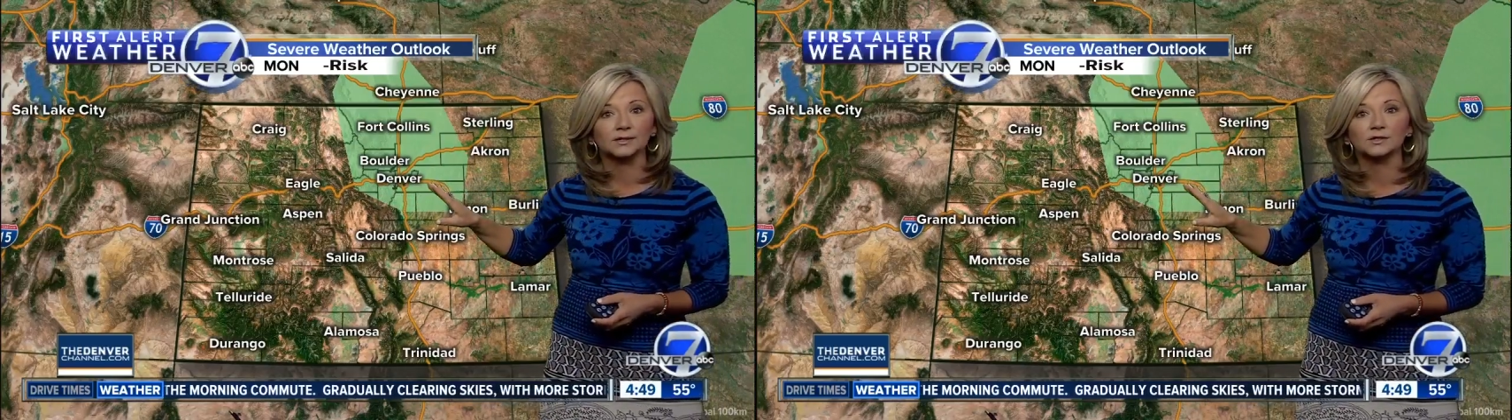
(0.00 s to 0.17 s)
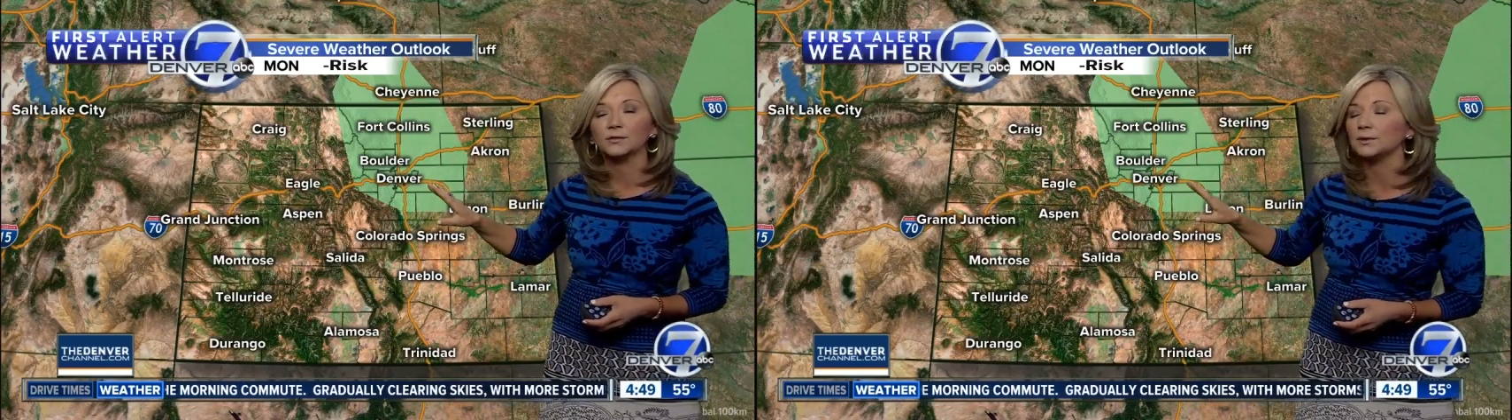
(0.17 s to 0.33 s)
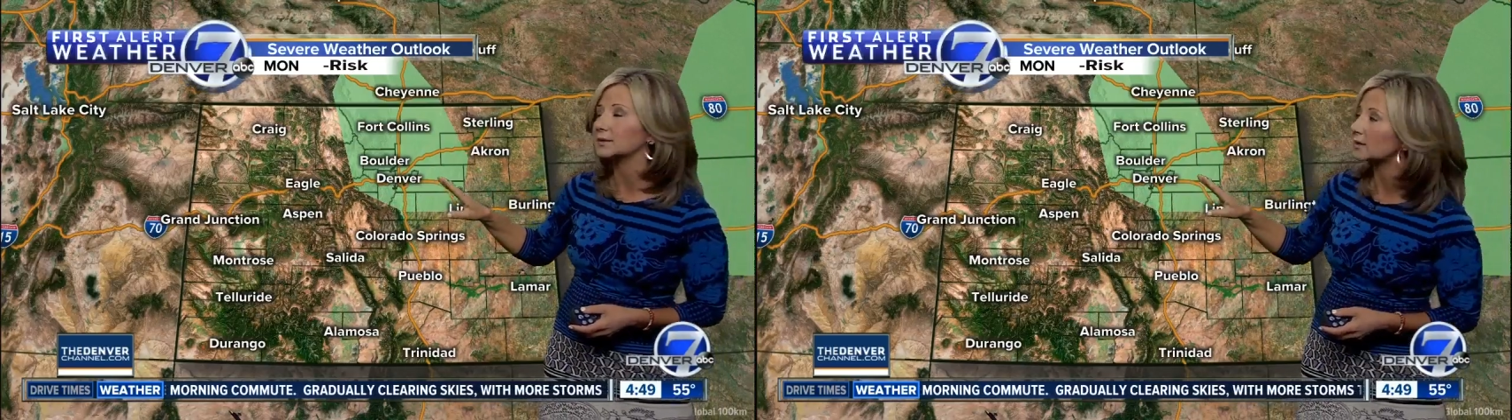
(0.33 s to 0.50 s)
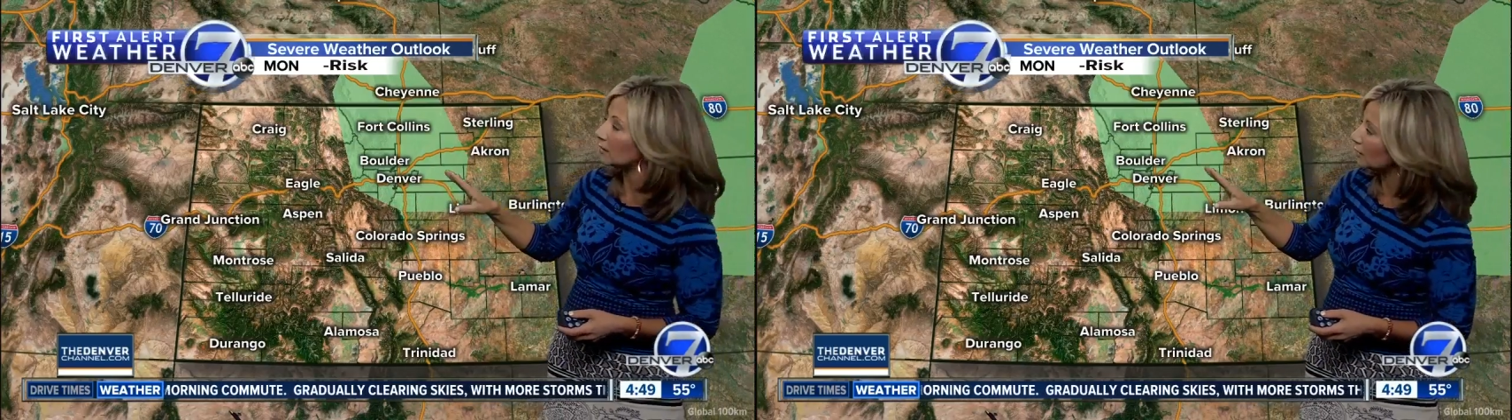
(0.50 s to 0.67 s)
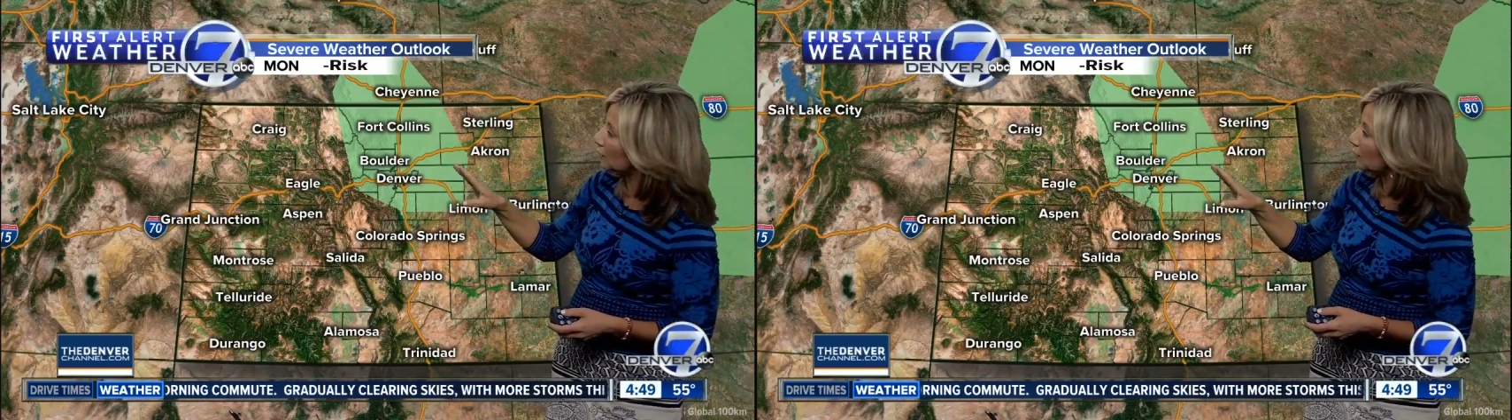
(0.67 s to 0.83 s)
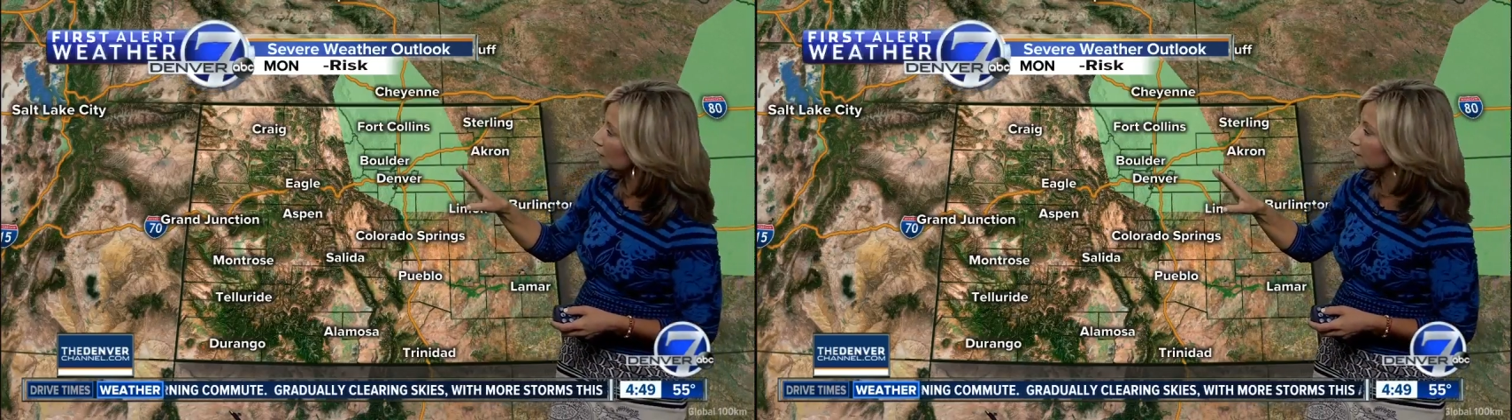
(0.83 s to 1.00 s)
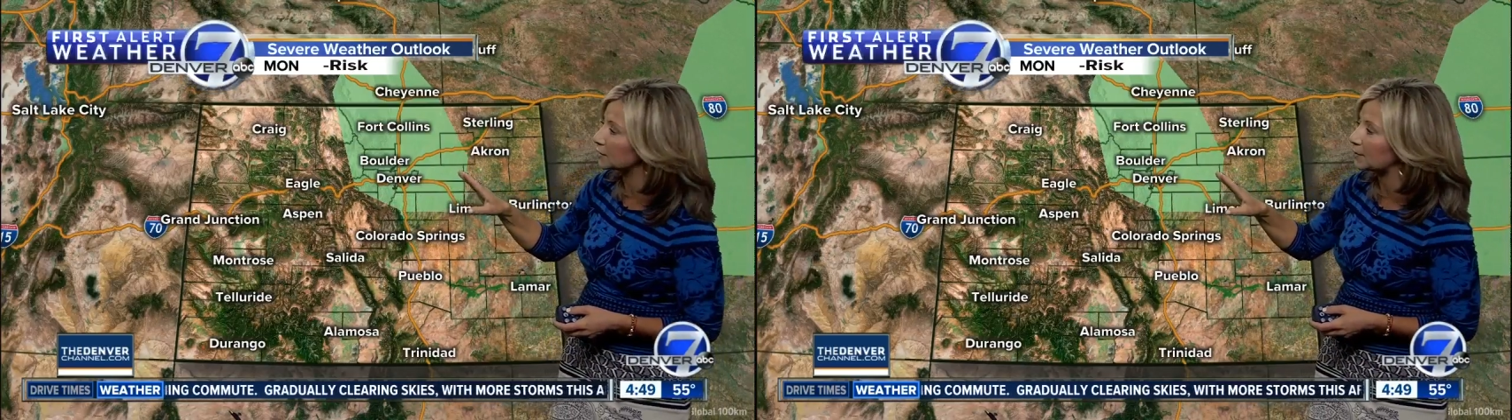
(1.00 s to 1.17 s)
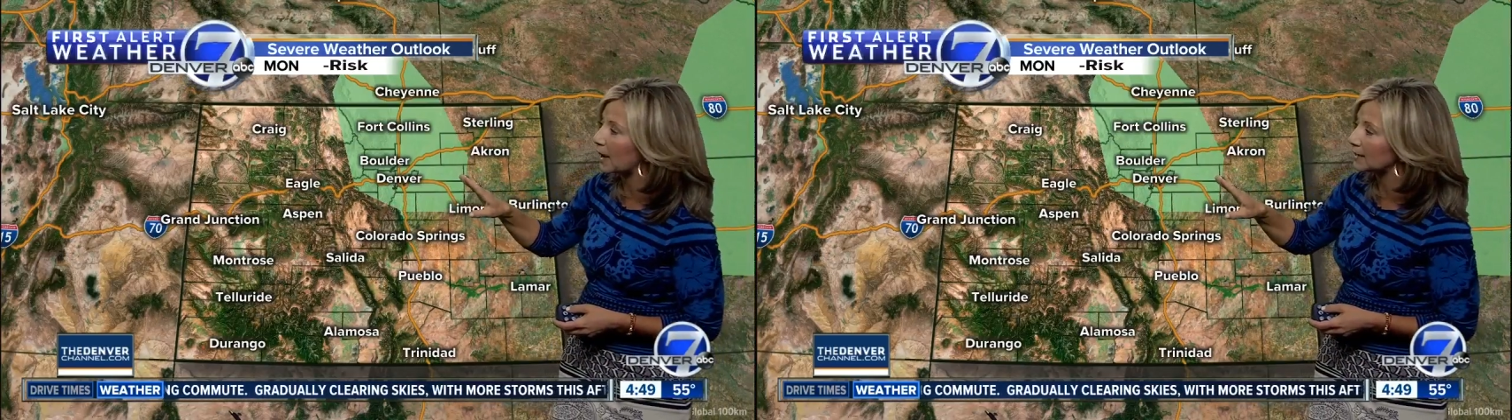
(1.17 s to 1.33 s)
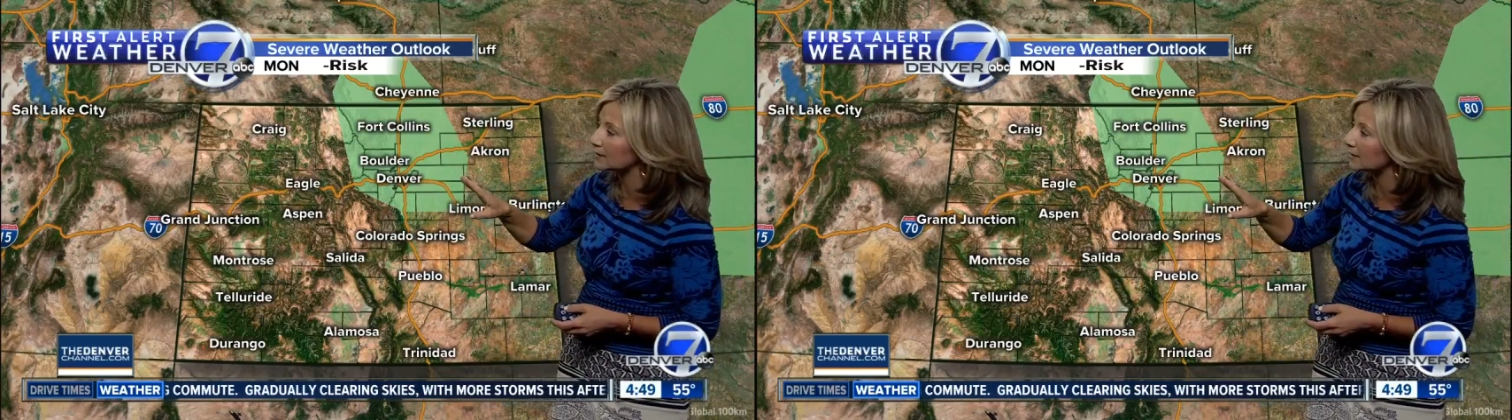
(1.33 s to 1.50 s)
so it is going to include
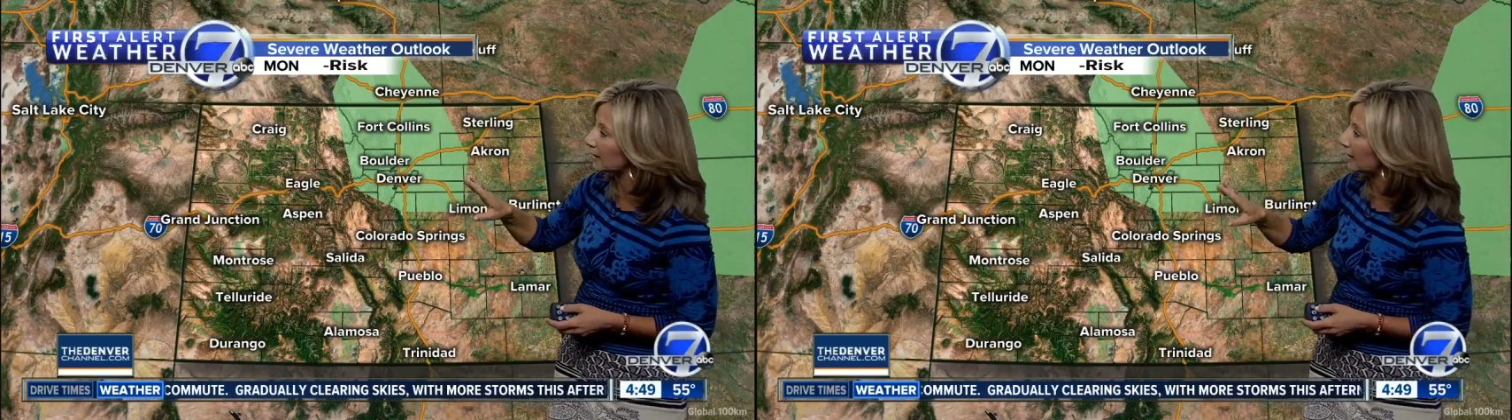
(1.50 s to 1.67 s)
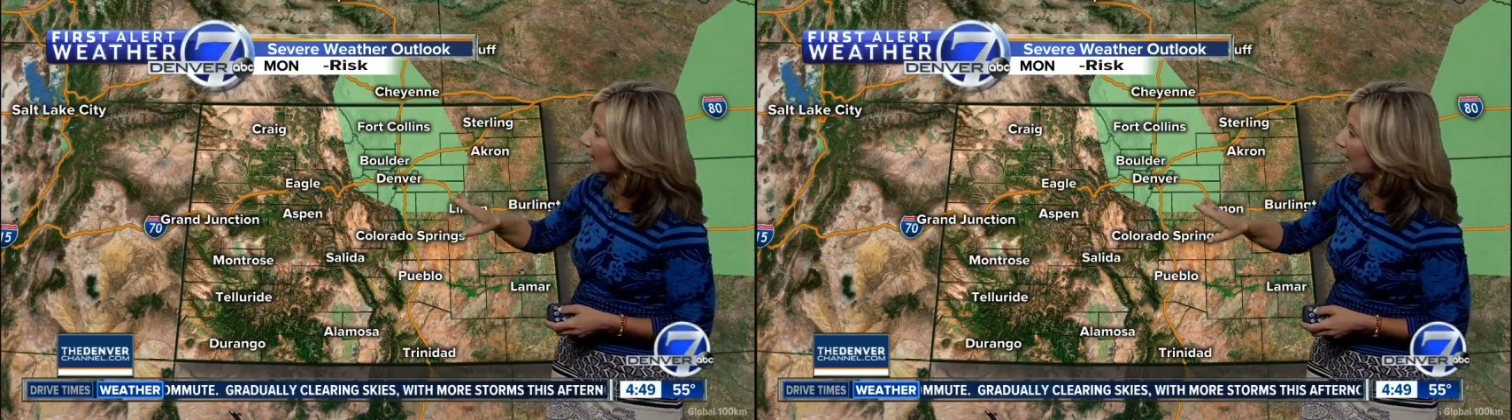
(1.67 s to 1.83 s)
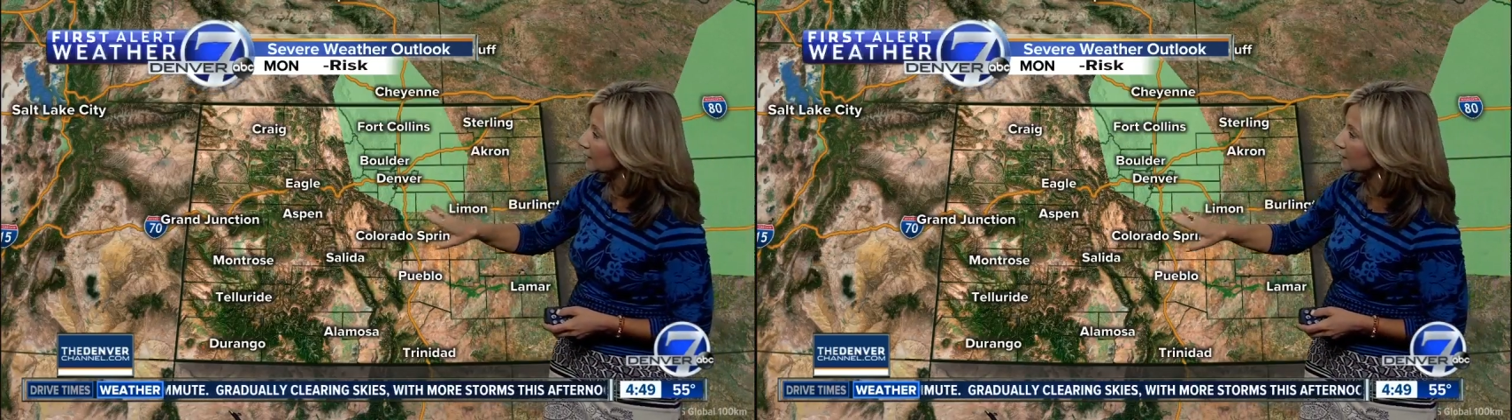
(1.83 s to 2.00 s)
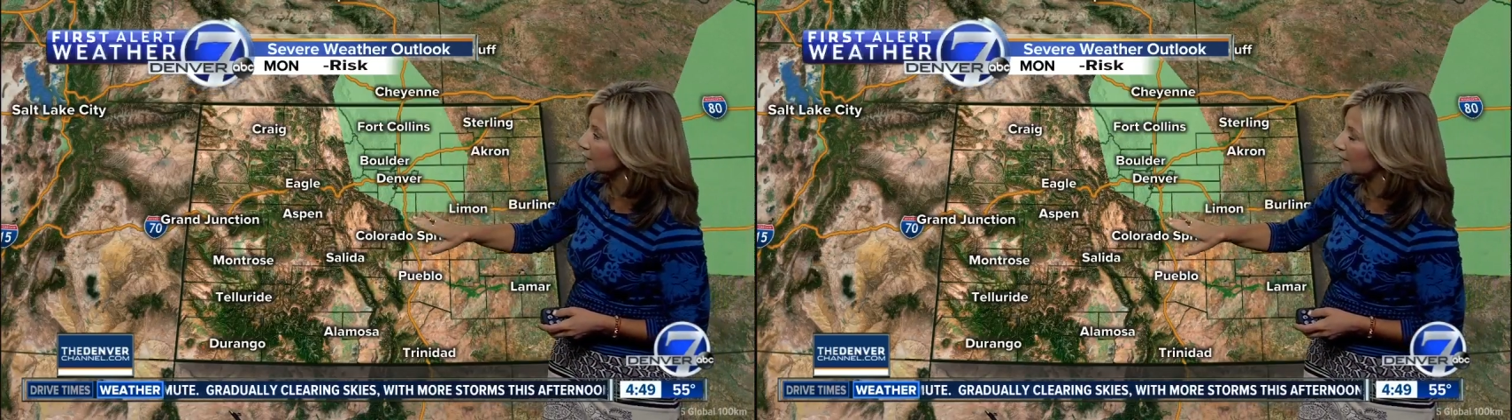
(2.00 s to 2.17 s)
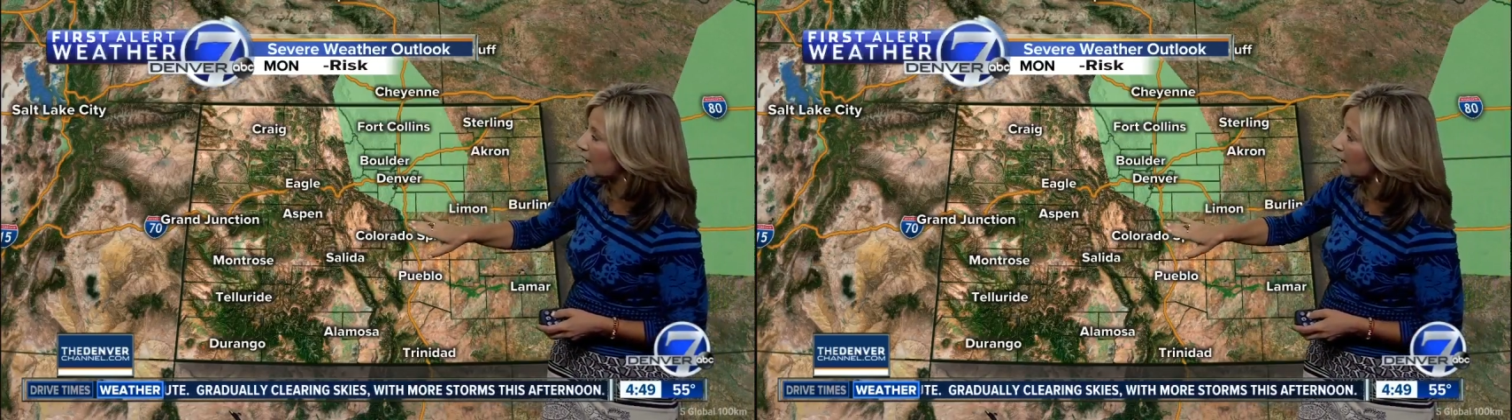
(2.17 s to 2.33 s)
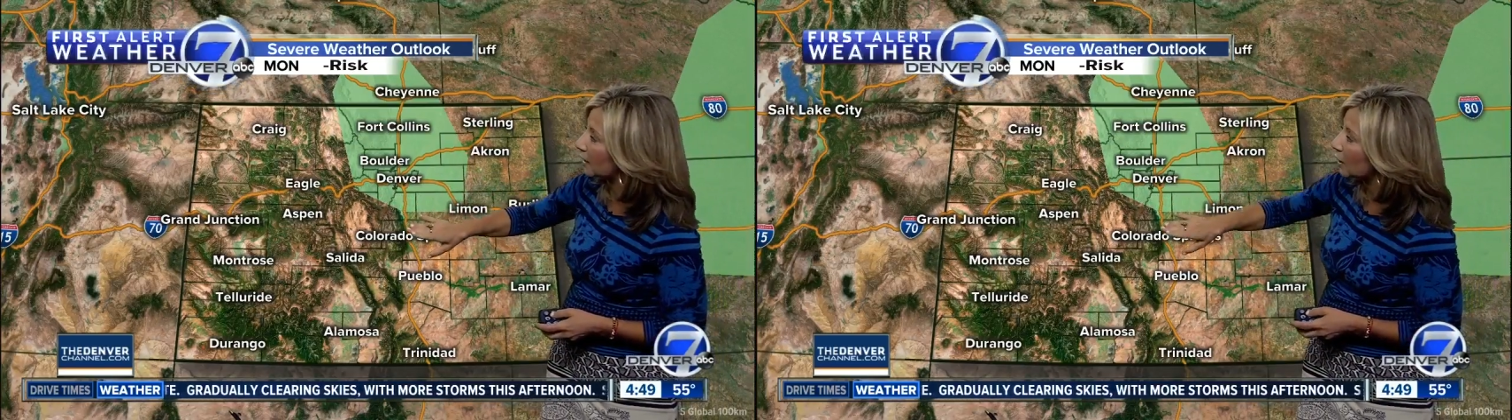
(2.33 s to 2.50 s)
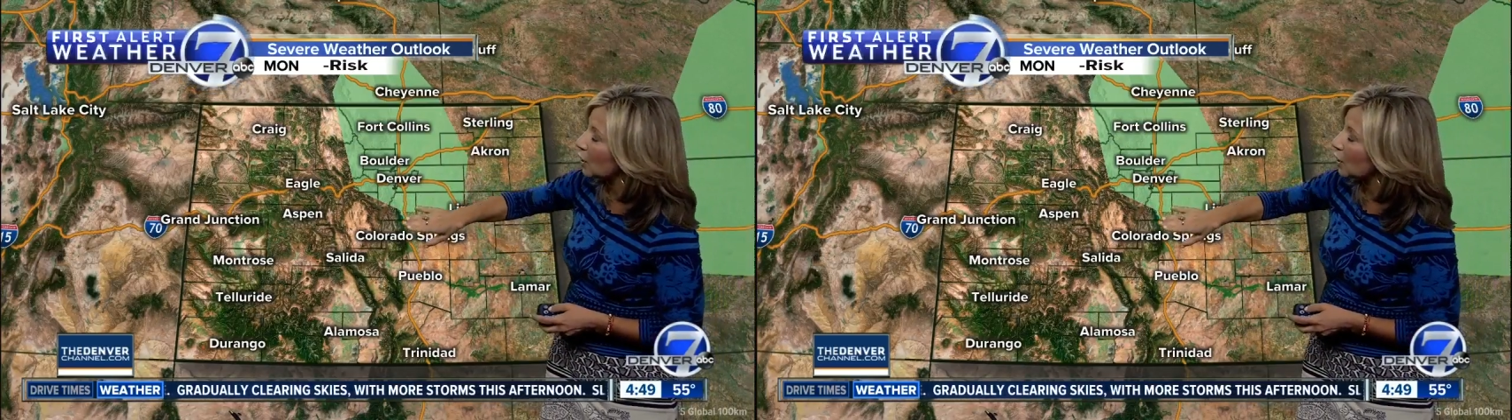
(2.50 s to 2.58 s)
spots like Castle Rock,